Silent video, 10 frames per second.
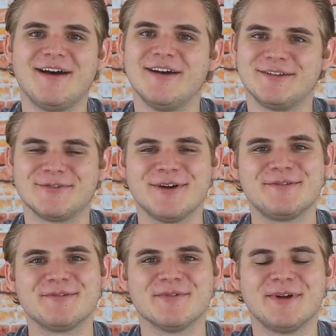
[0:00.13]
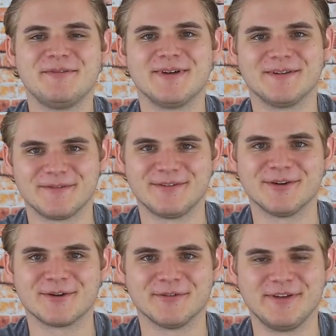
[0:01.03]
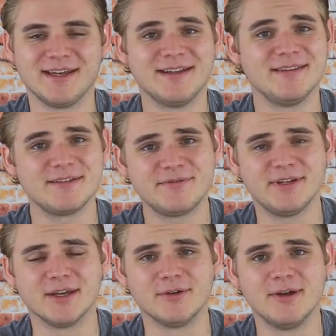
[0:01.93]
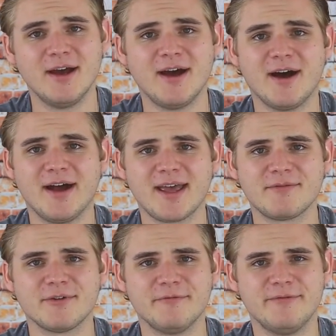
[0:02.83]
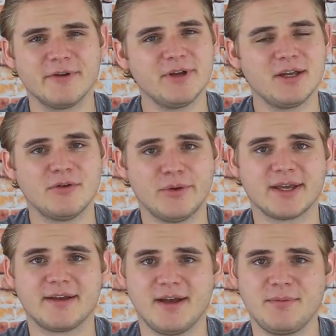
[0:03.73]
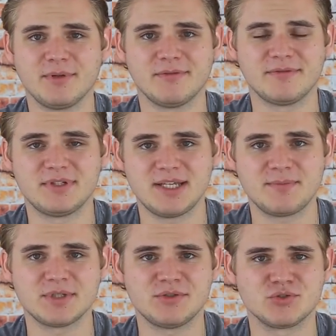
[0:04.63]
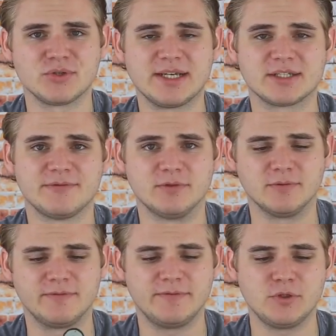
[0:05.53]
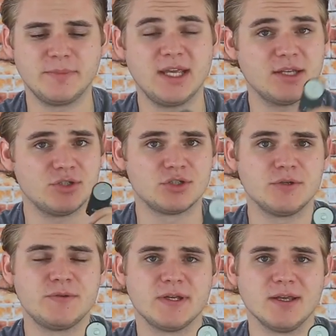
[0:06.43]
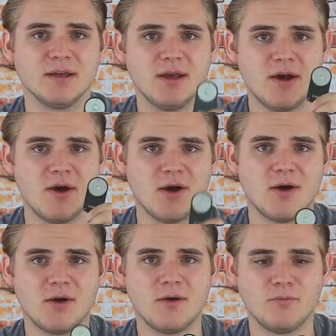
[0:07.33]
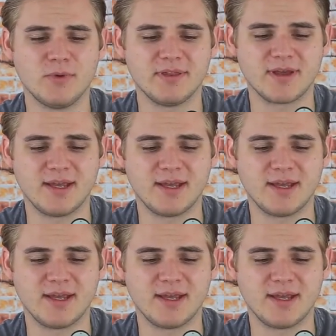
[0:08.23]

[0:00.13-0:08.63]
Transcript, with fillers: Hi, it's Ryan from Ryan Fowler Photography and in this video I have a very quick couple of tips and tricks for filming and shooting with